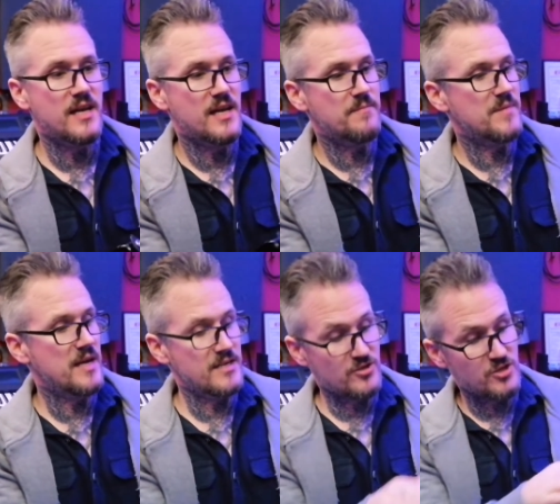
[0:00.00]
Um,
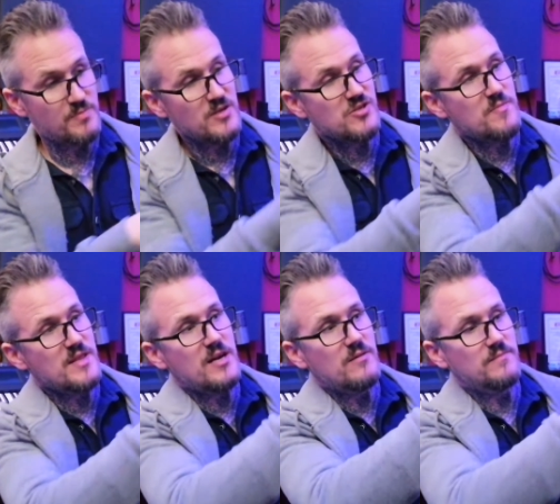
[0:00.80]
and you just put some
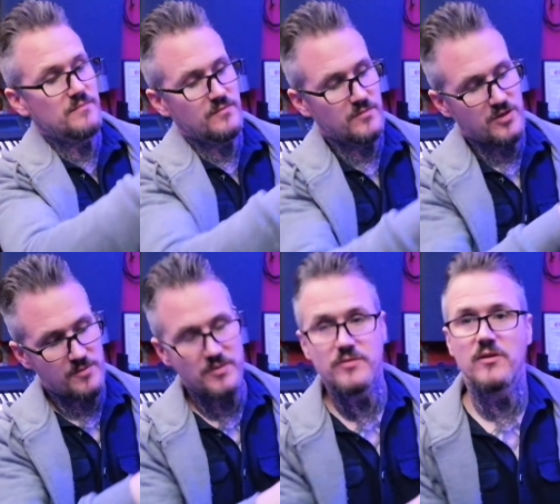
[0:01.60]
of that
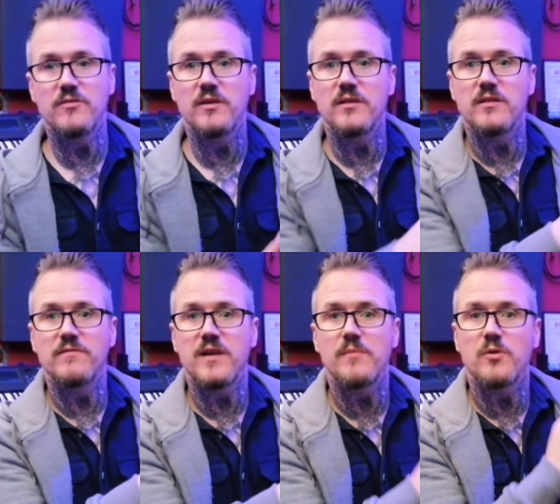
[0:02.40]
up and down the, the
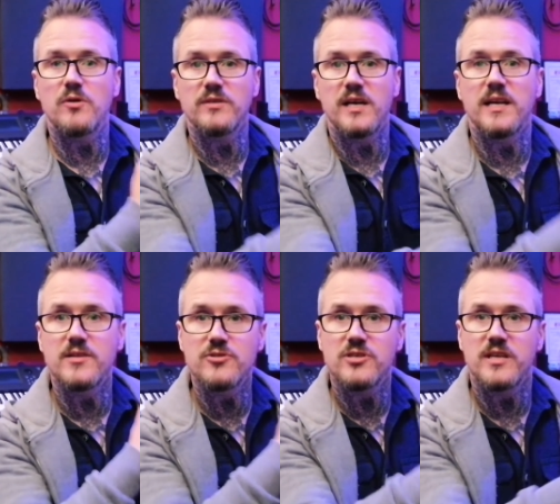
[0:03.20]
fretboard and
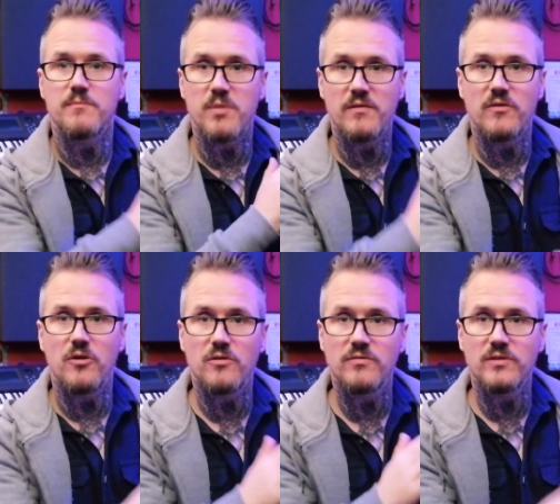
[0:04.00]
then just kind of buff it
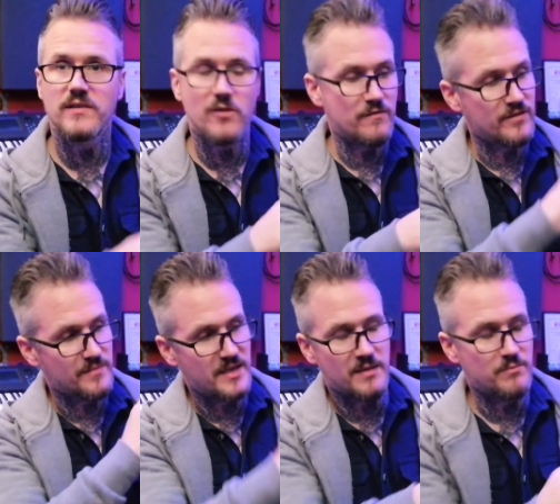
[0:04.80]
off, leave it on for
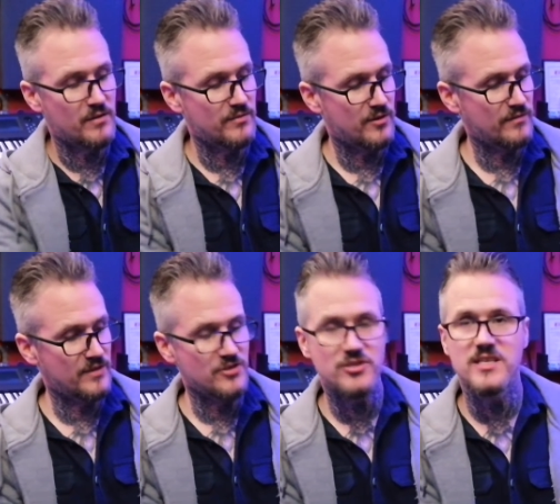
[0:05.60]
a bit and then buff it off
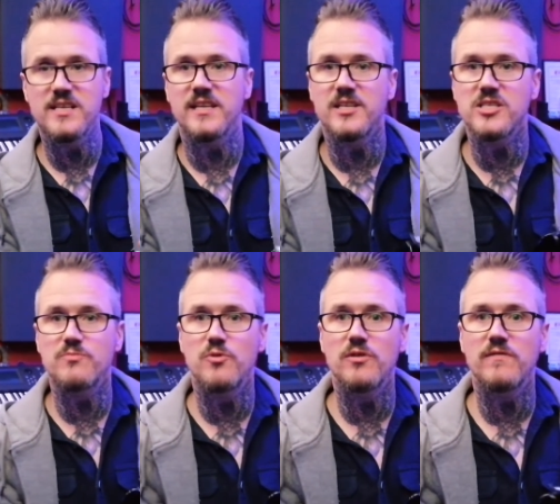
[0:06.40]
and it just gives it a nice
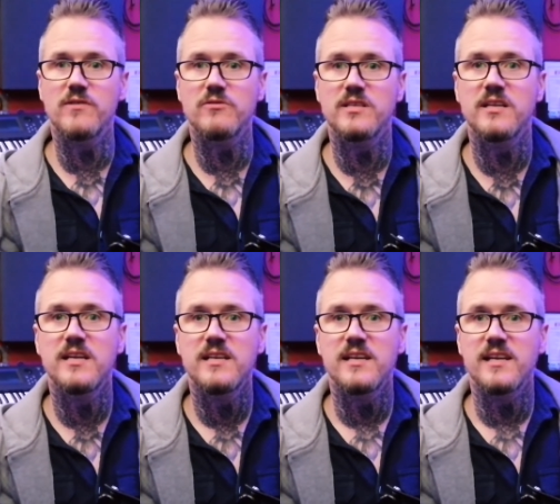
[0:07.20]
smooth feeling
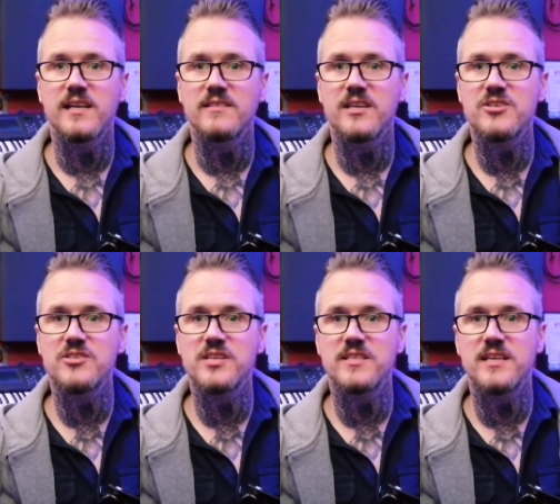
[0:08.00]
and
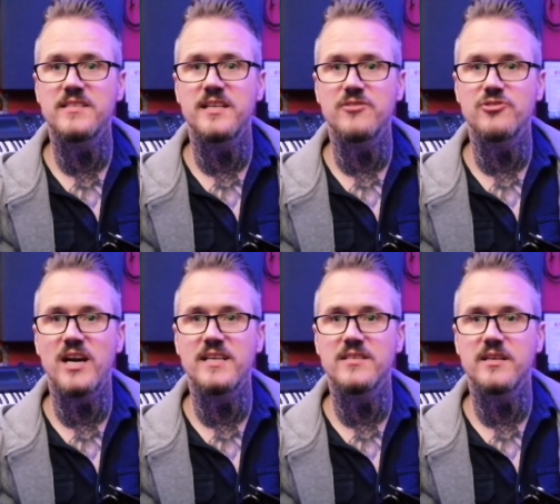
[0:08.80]
conditions, it takes any
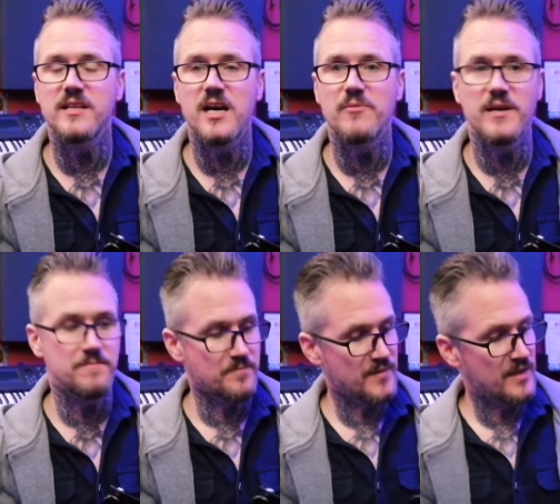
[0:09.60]
dryness of that away.